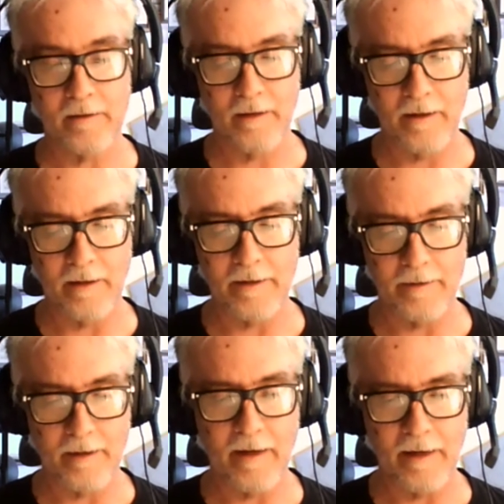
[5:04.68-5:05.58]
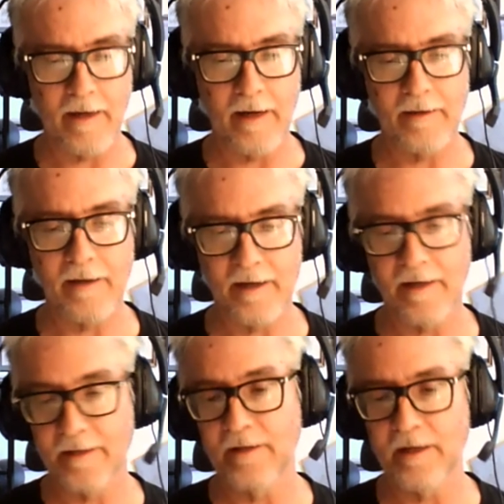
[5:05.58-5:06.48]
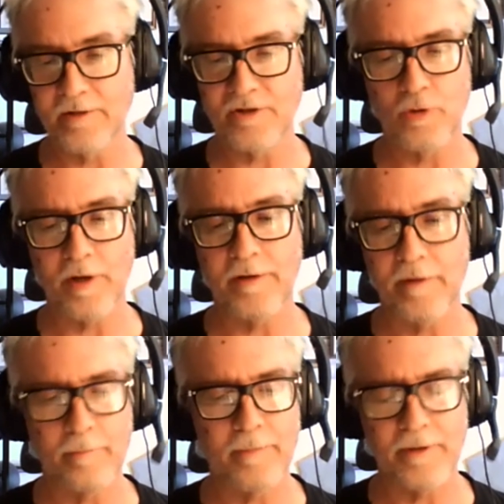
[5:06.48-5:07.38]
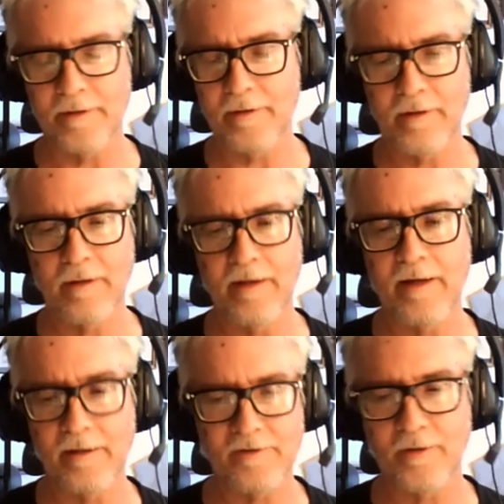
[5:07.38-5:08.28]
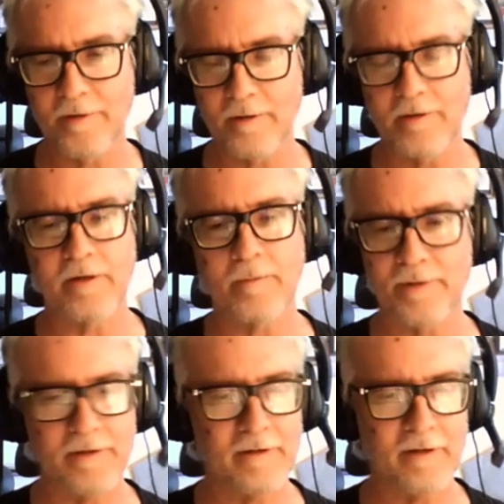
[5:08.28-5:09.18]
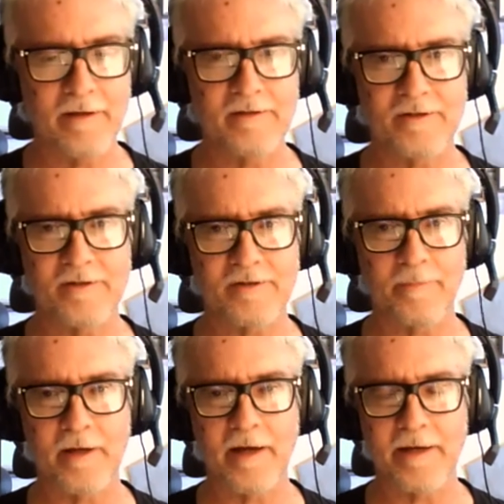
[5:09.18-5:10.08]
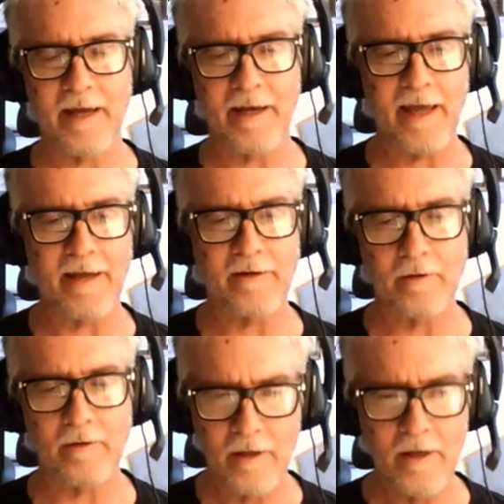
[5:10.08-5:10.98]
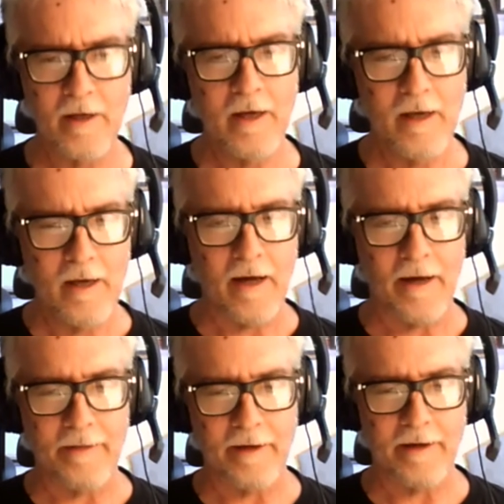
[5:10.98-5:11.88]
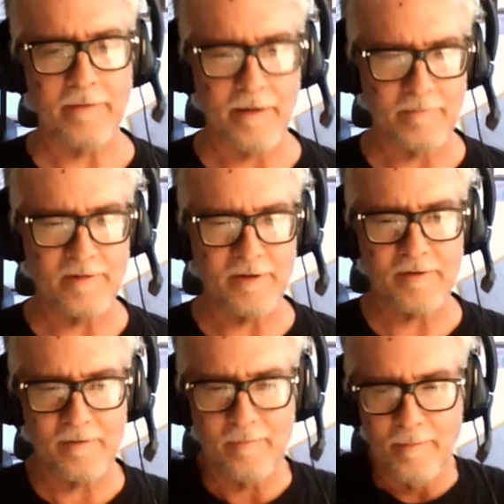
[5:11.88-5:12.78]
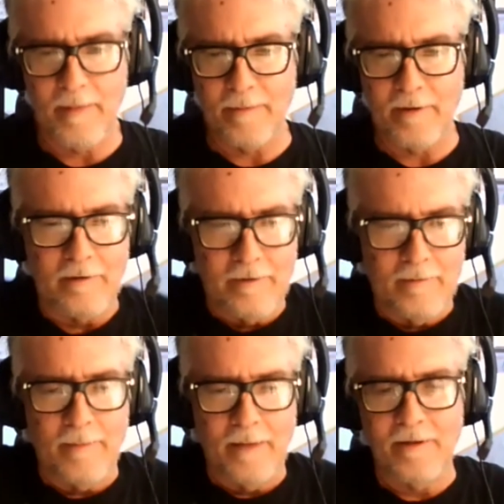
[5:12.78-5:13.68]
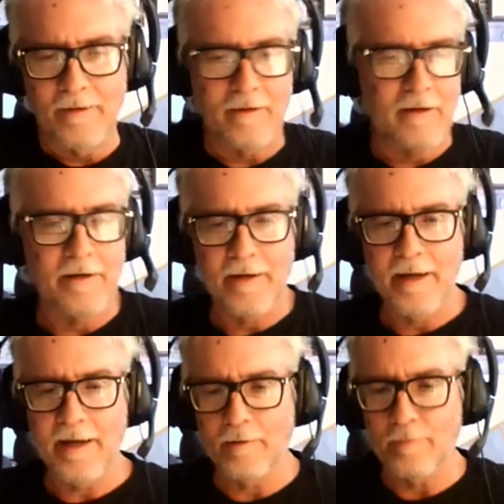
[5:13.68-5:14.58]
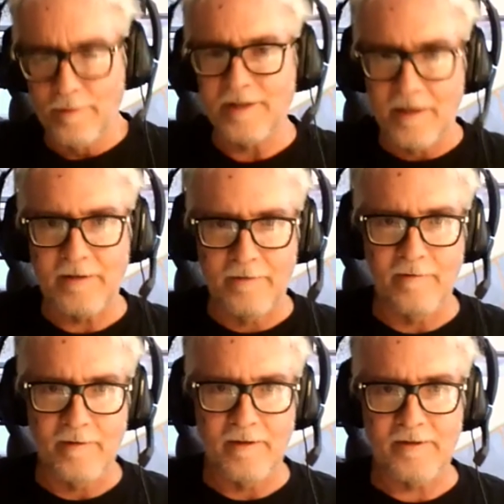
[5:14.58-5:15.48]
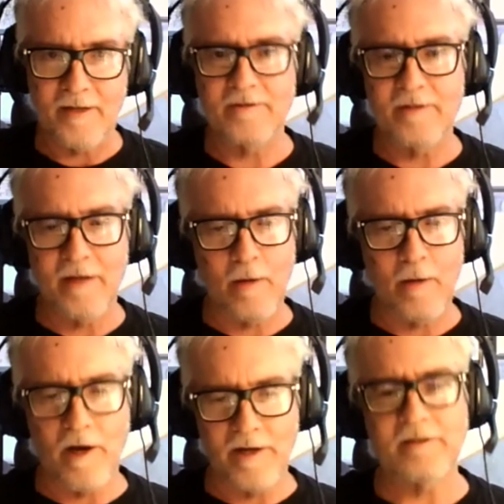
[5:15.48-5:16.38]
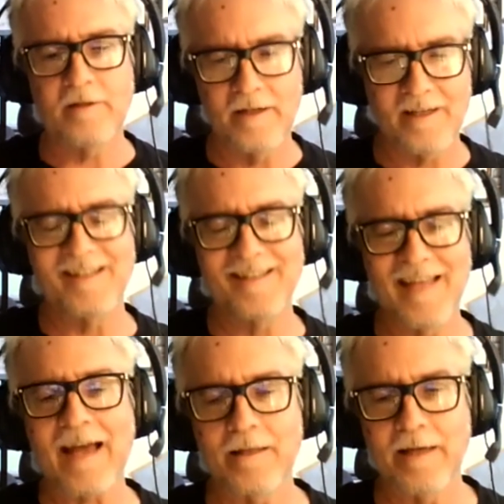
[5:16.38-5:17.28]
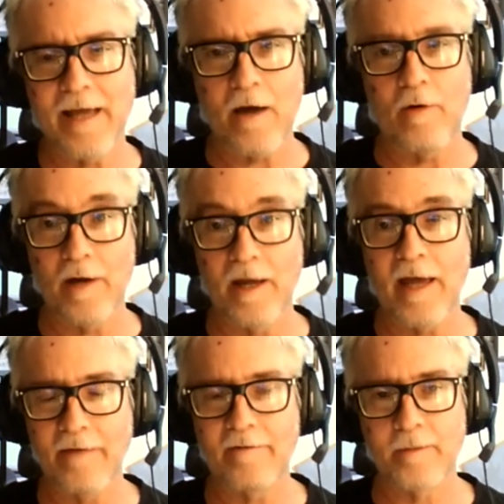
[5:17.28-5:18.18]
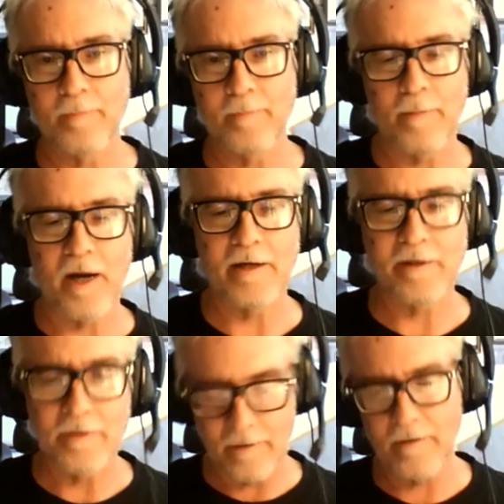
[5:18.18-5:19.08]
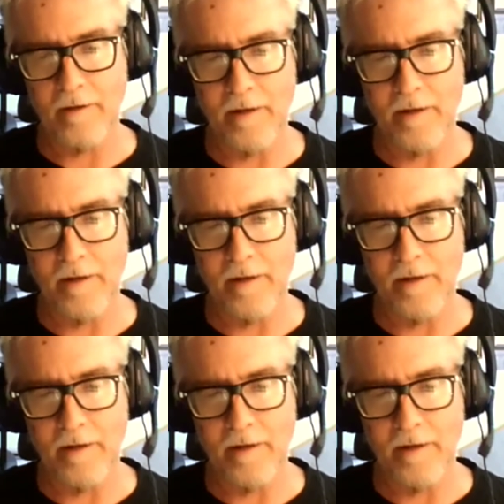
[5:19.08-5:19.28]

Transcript: Uh, I, I, I, enjoy them, but I uh, enjoy the look, but it's just something I can't handle. I think I, am just maybe maybe uh, anal retentive in the sense that I want it to look exactly how I have it in my mind. yeah.